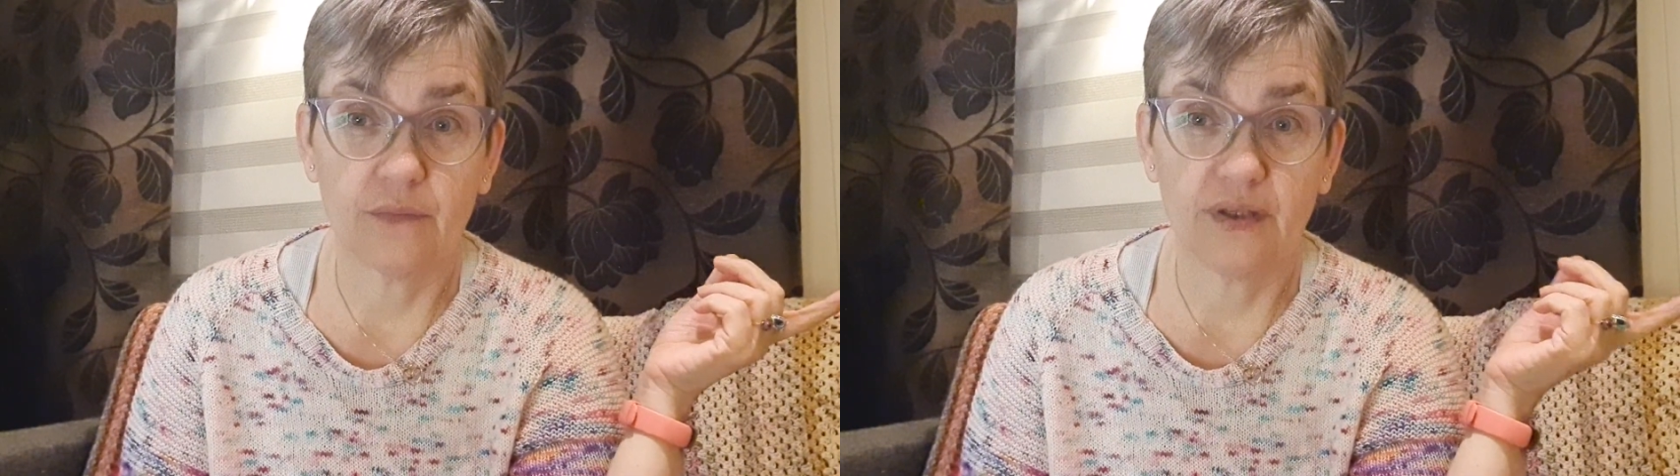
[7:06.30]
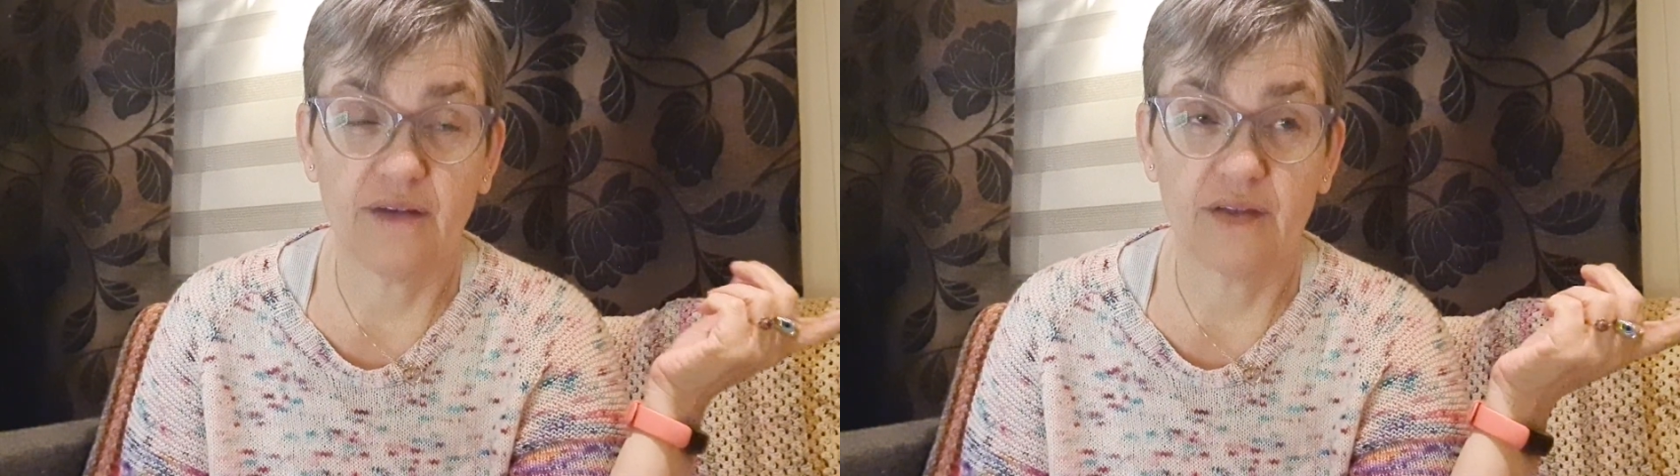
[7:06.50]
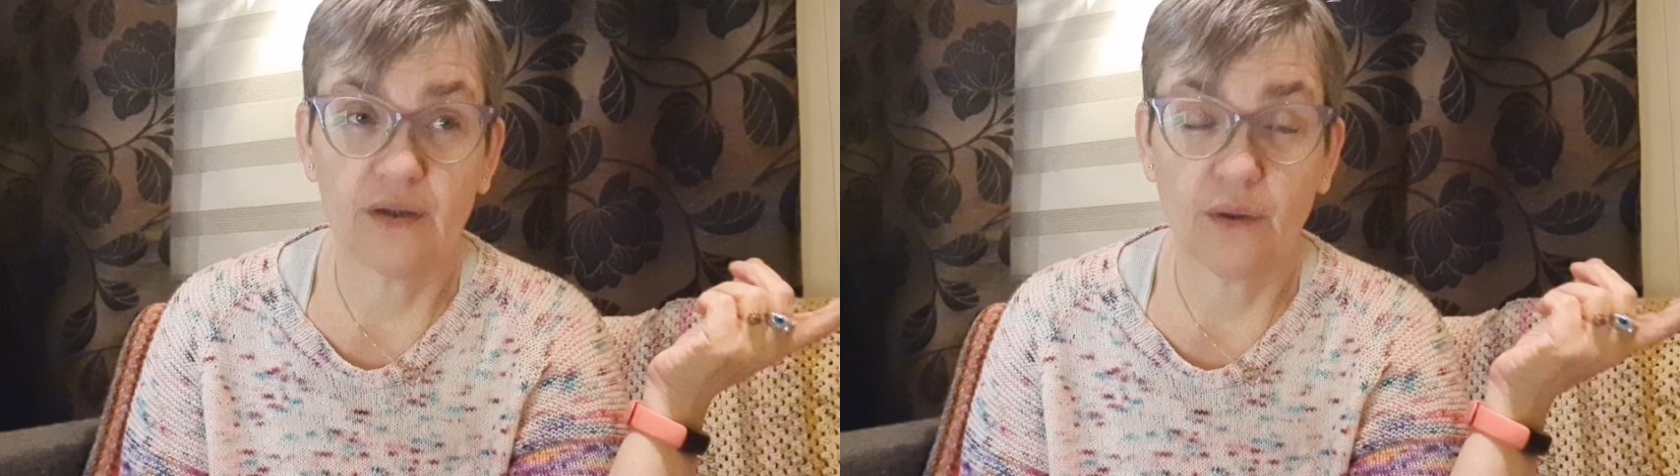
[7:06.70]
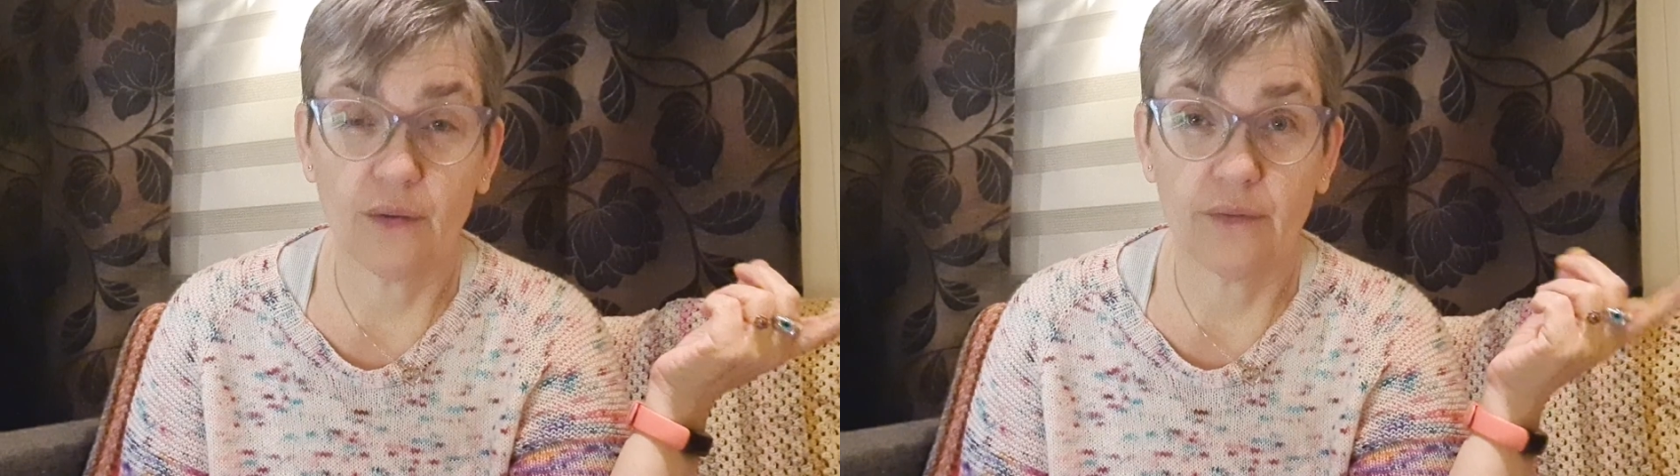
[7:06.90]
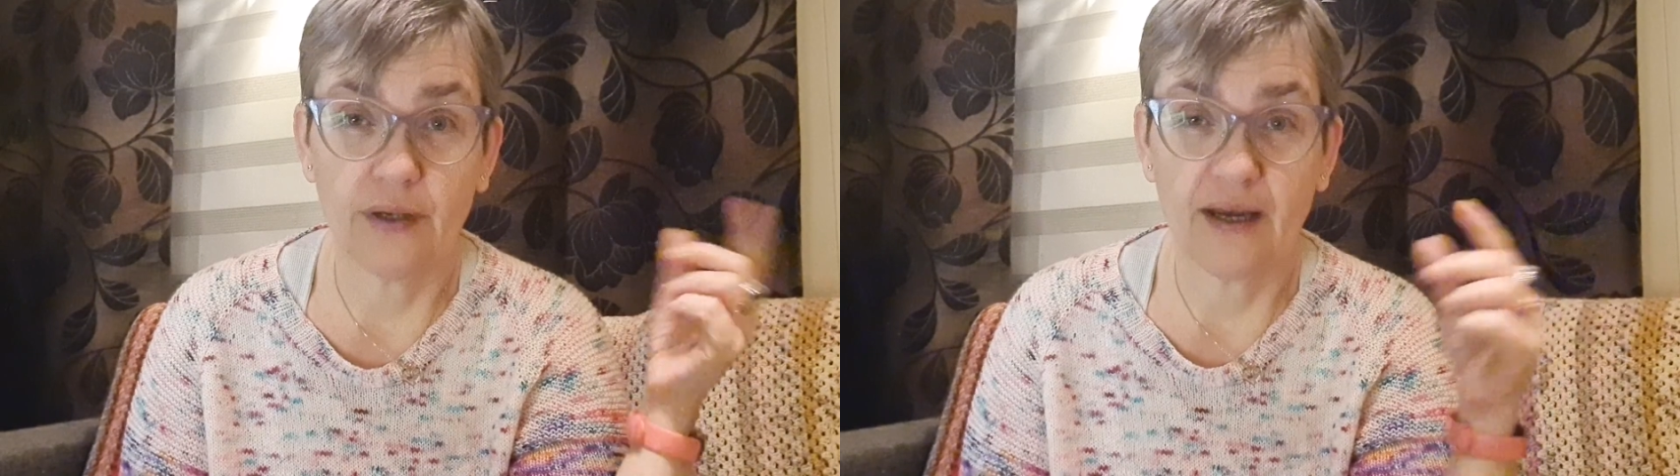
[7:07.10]
even
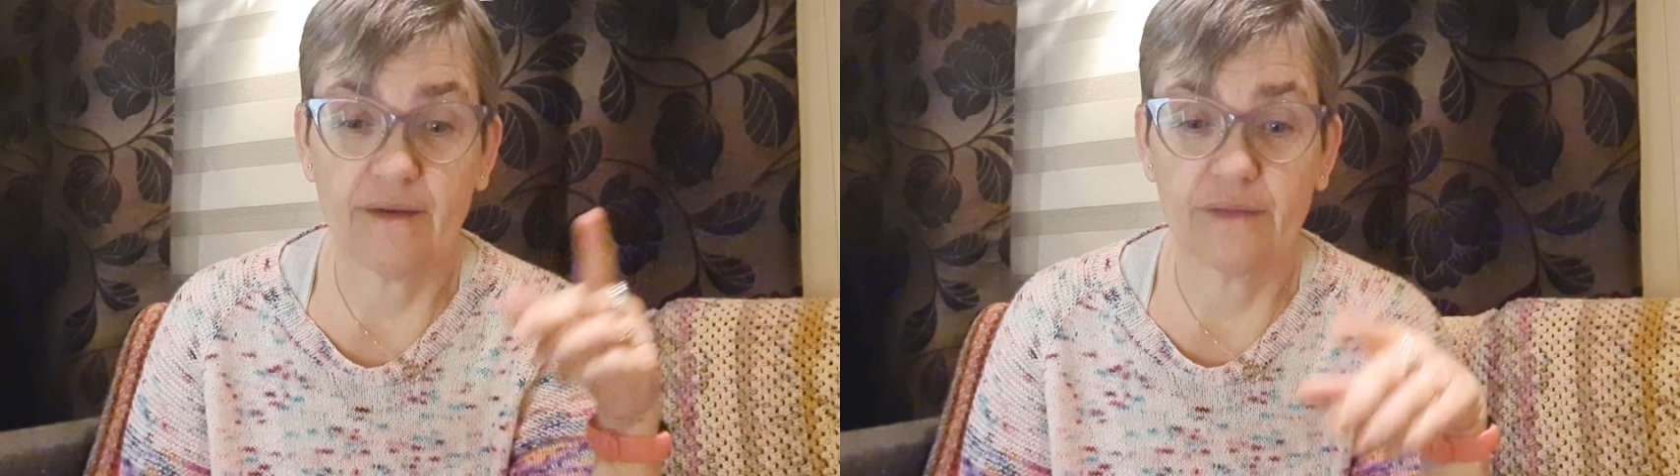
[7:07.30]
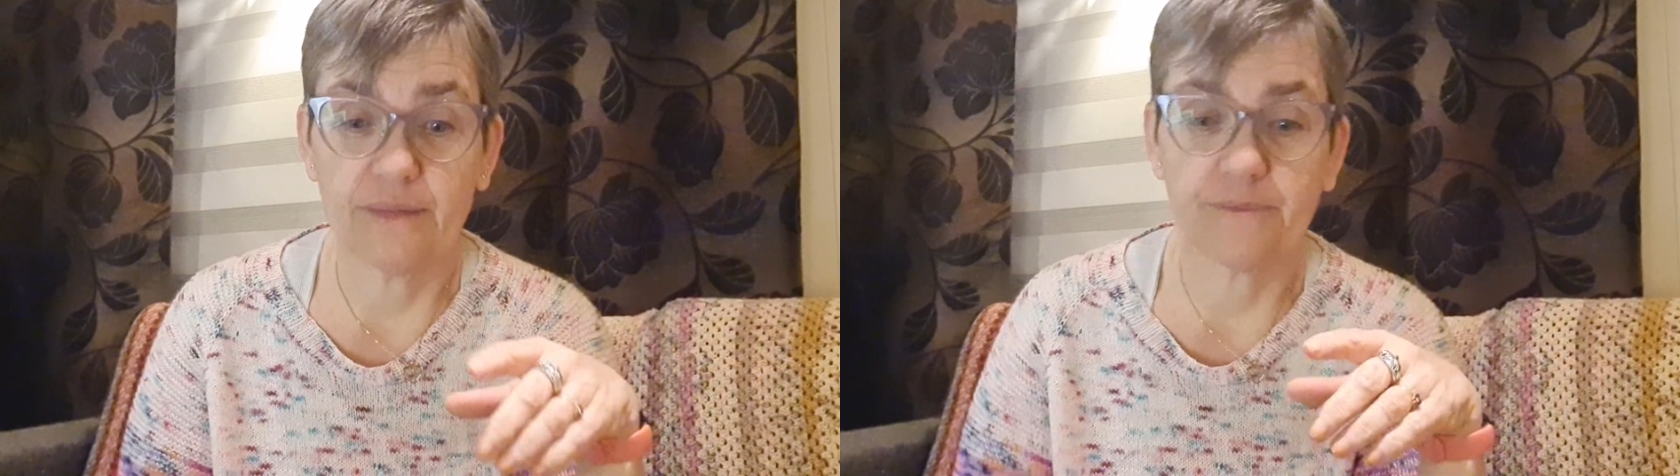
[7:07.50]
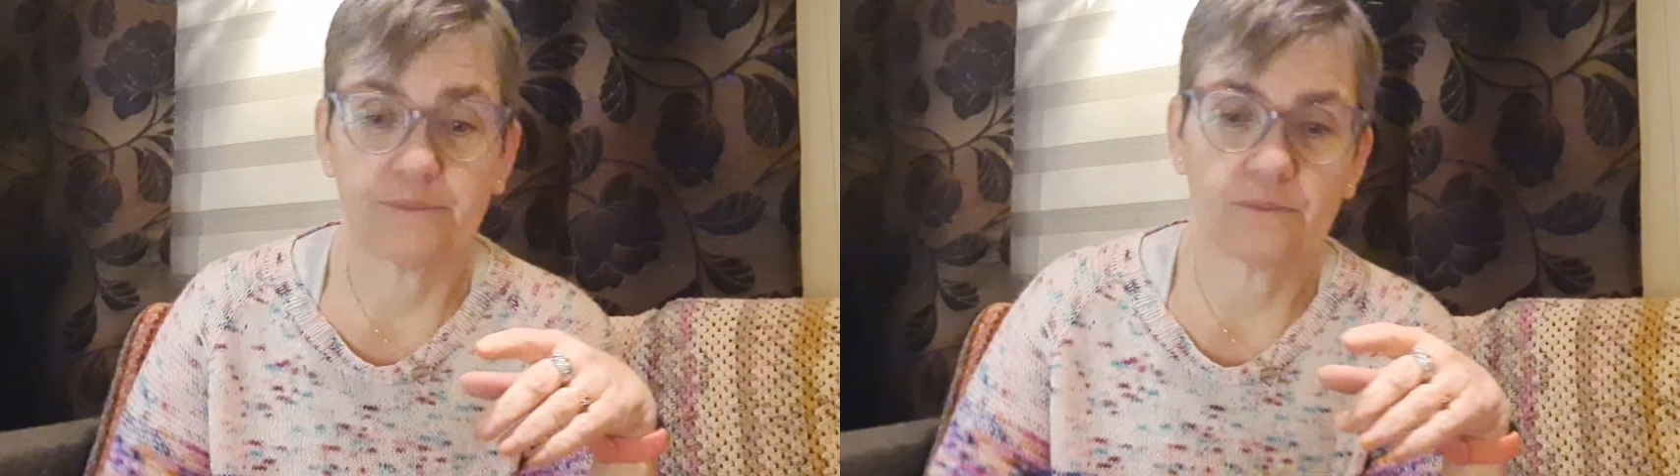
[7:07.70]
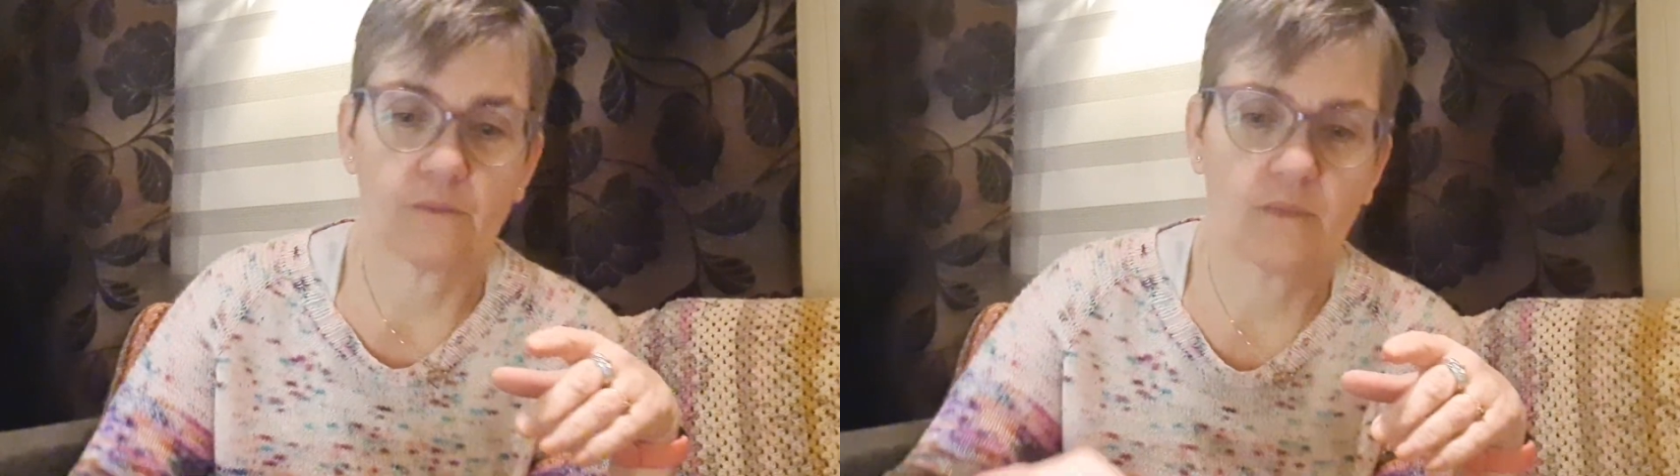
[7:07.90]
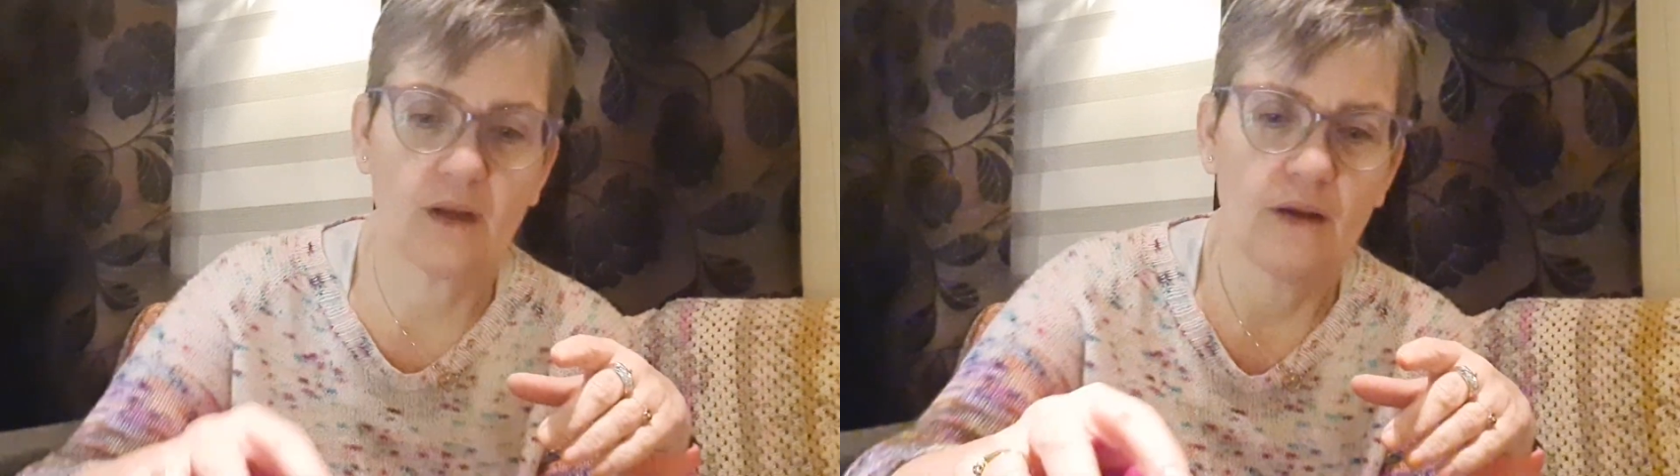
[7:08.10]
though we
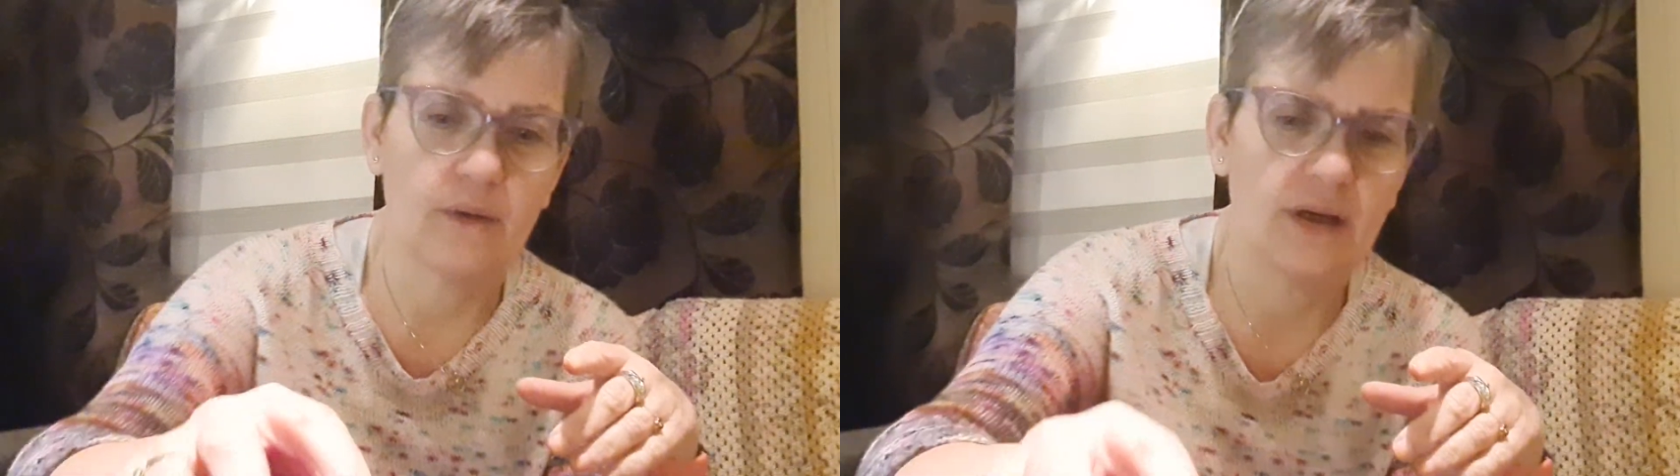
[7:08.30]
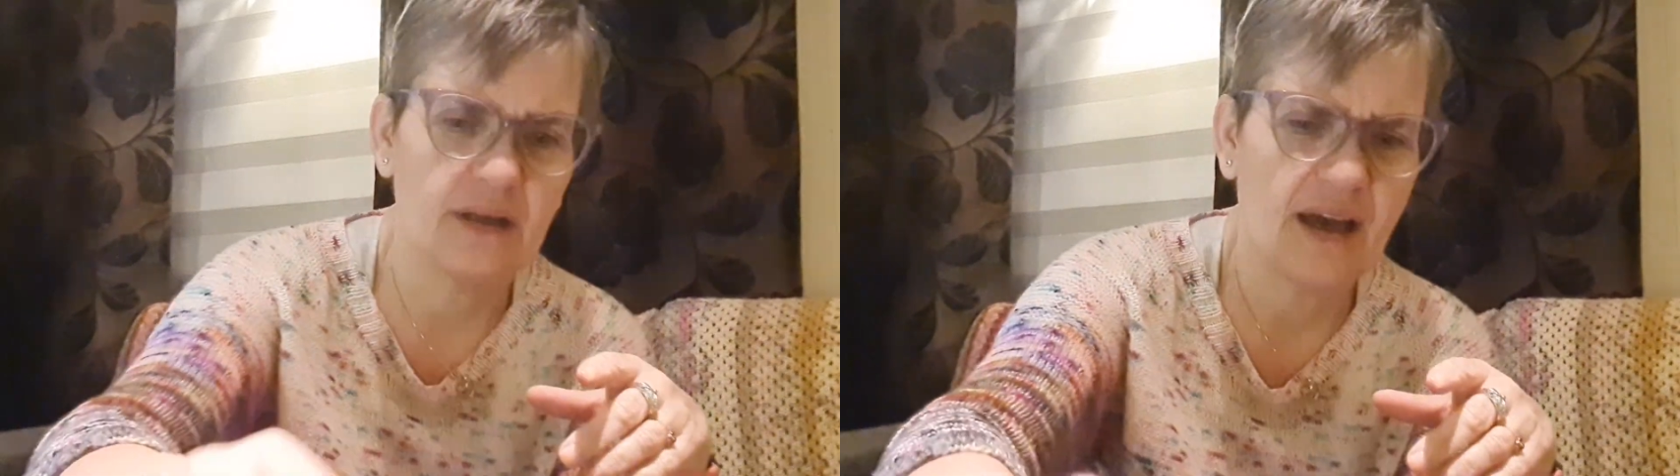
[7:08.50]
can